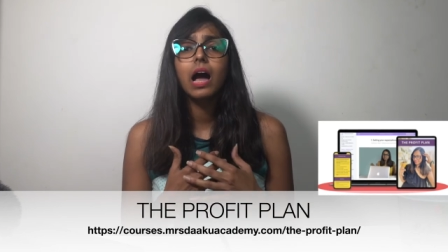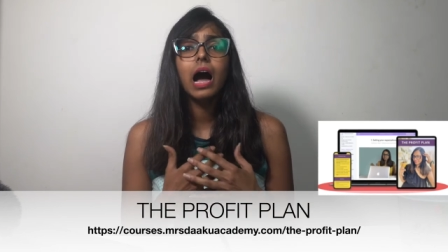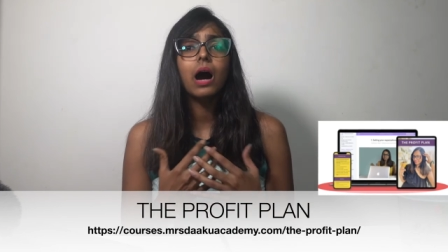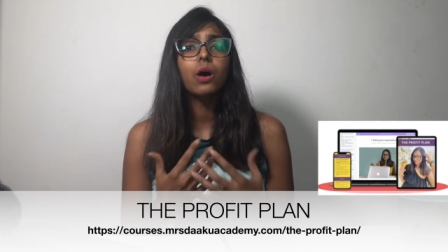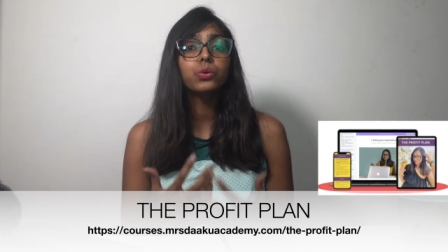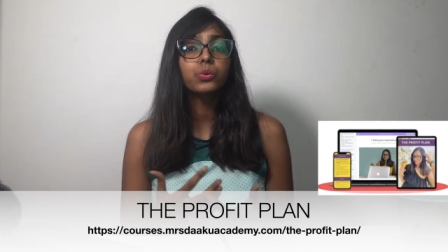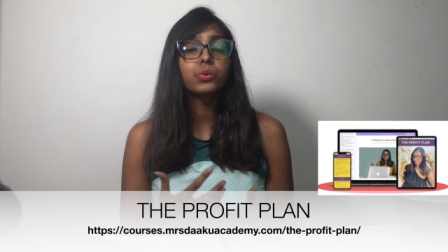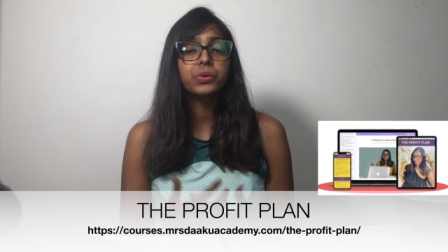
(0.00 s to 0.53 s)

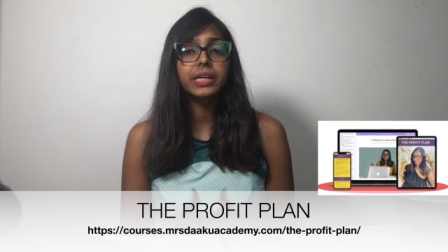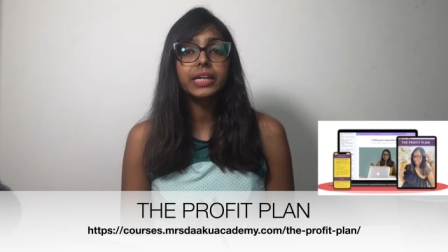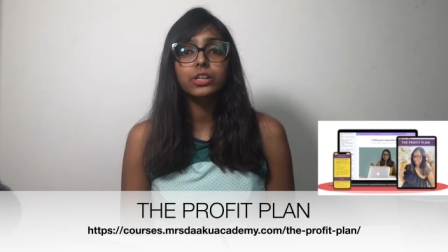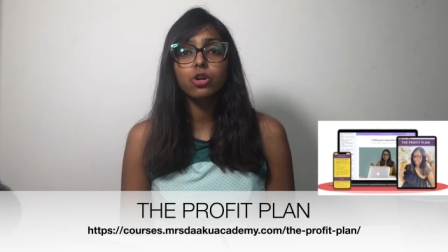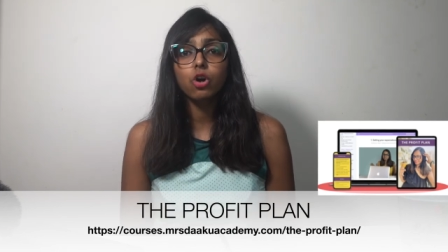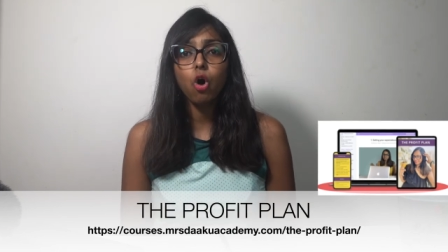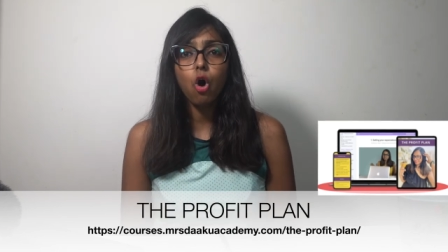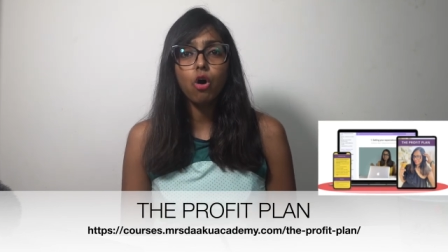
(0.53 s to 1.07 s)
how to create
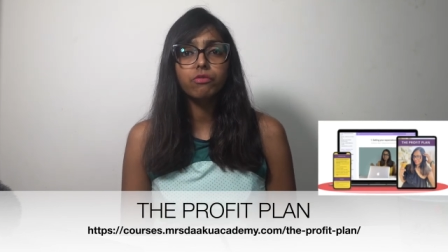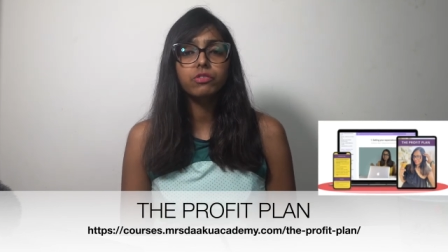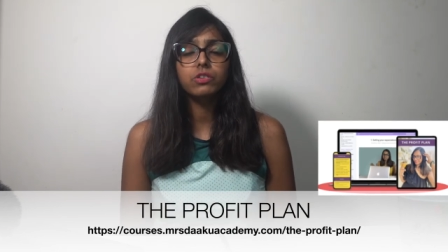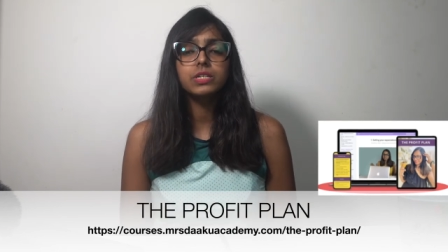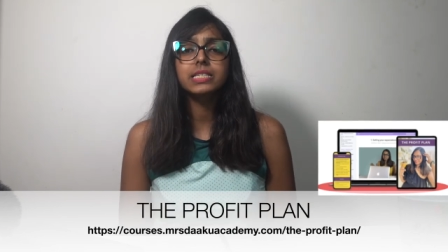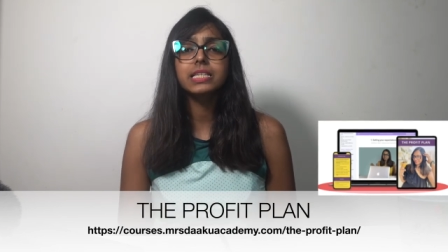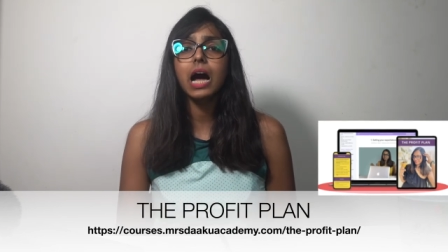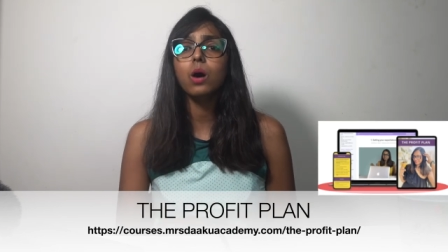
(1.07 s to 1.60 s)
your
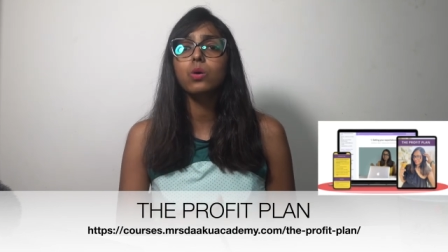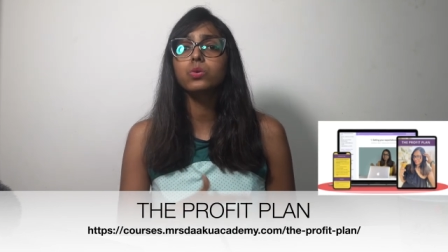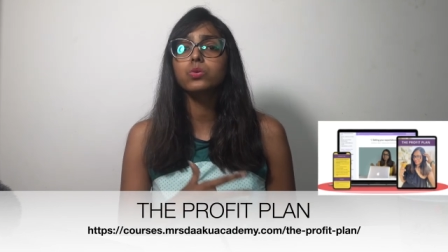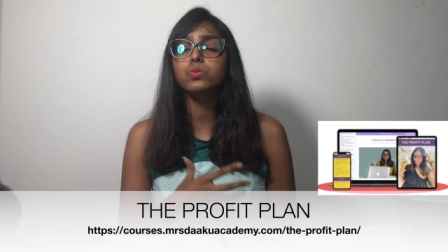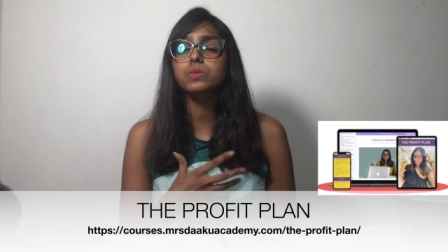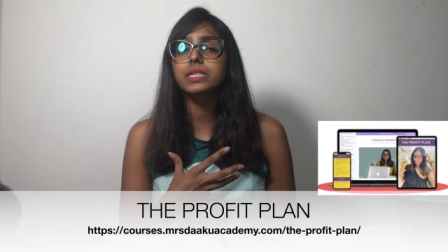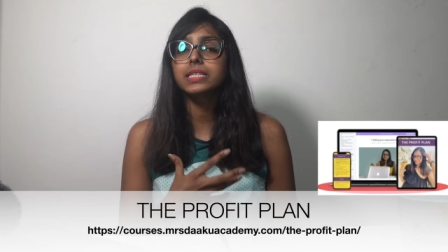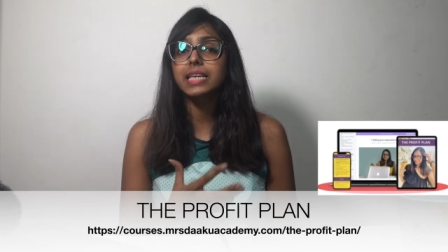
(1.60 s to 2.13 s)
offers, how
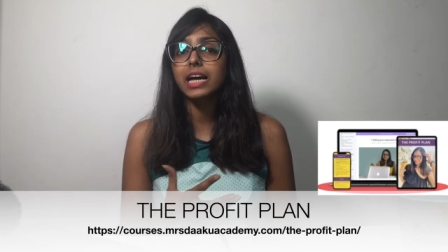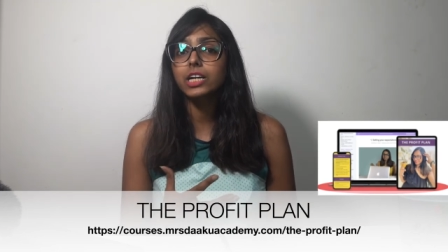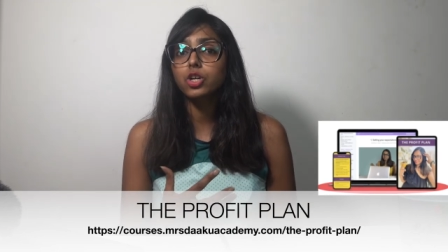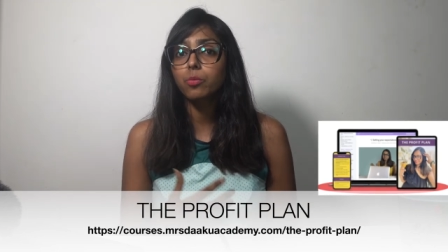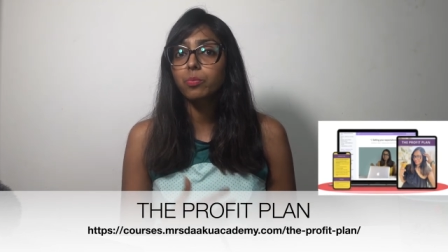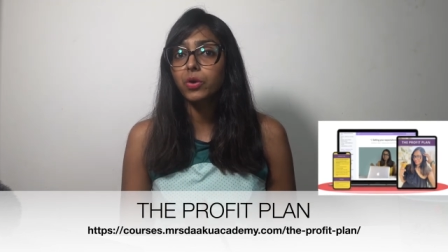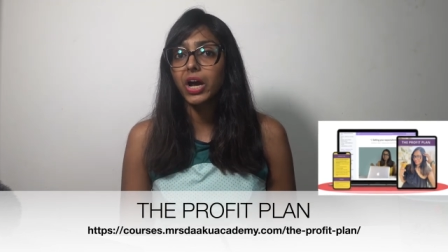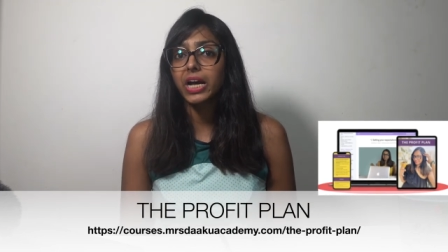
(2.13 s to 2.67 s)
to decide your
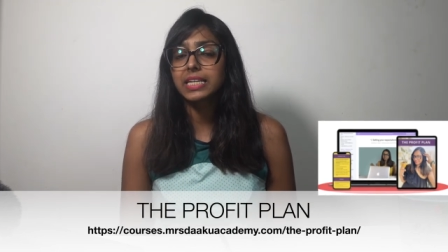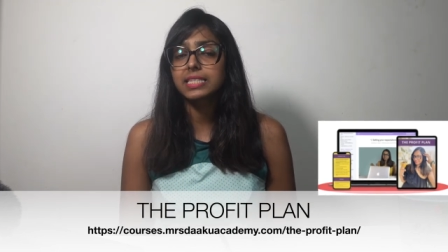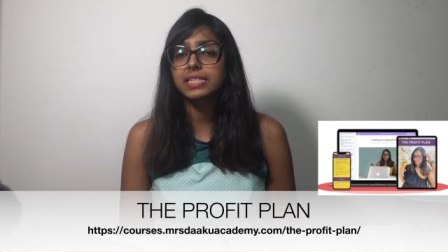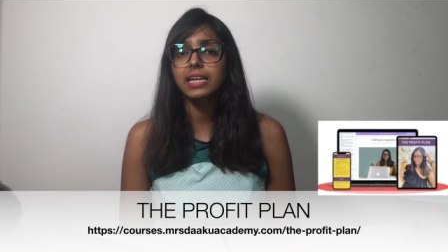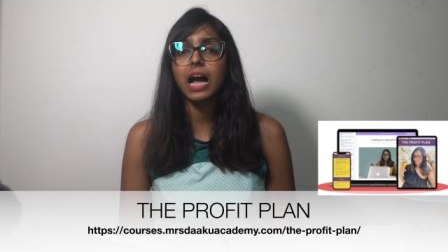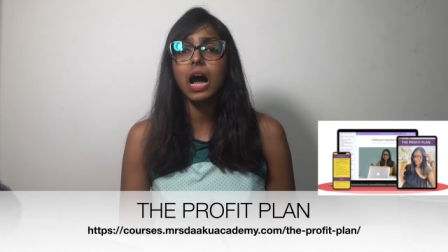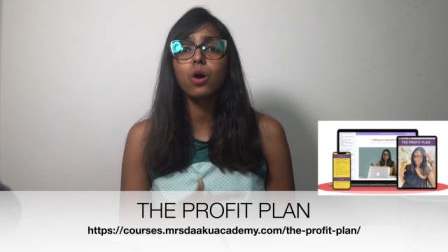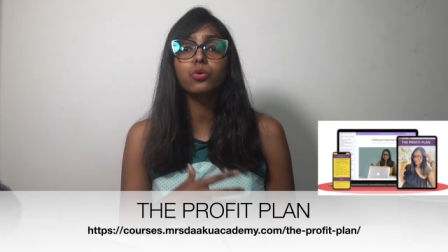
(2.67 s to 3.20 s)

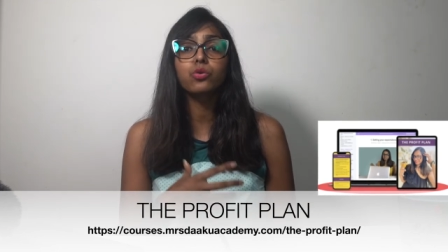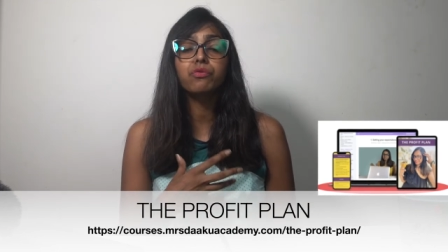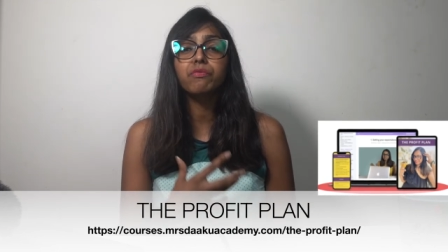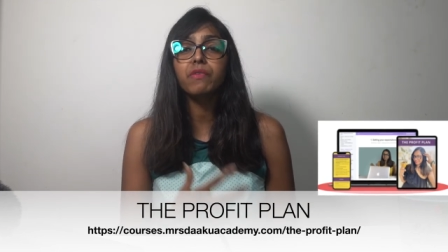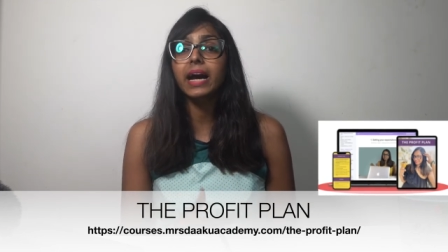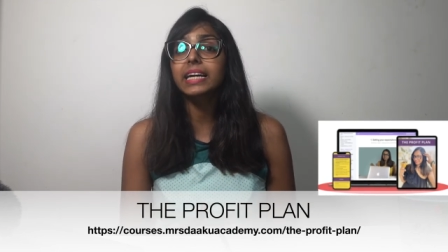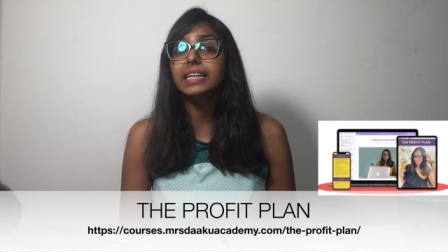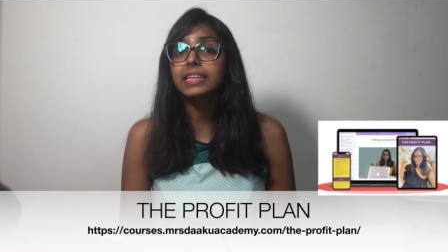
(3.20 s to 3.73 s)
pricing, how to
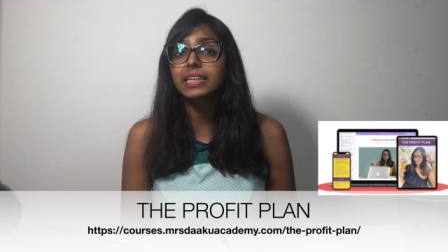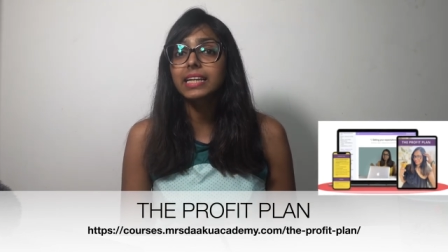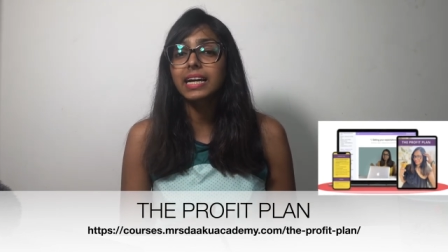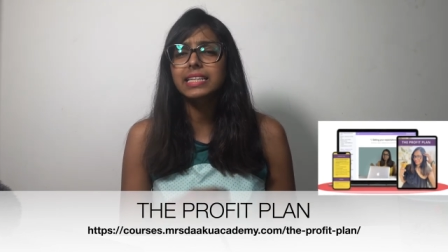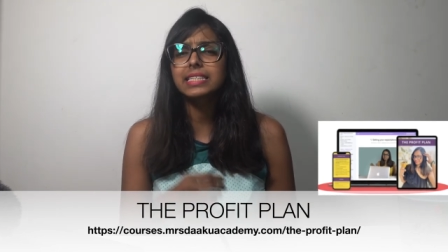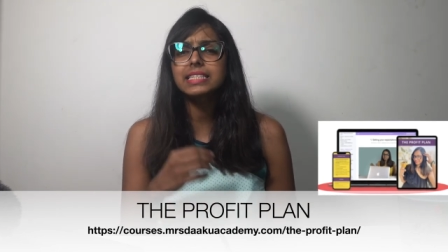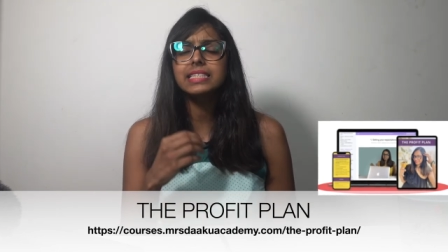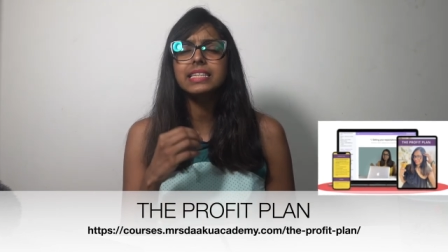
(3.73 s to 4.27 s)
find
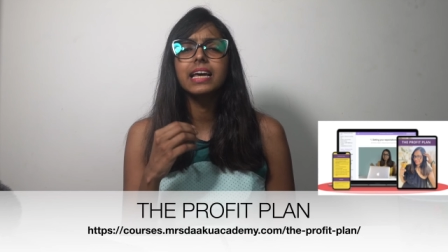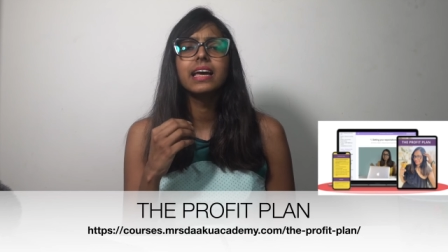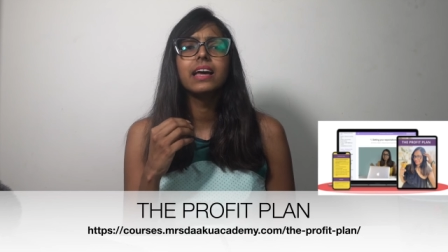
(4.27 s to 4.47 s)
clients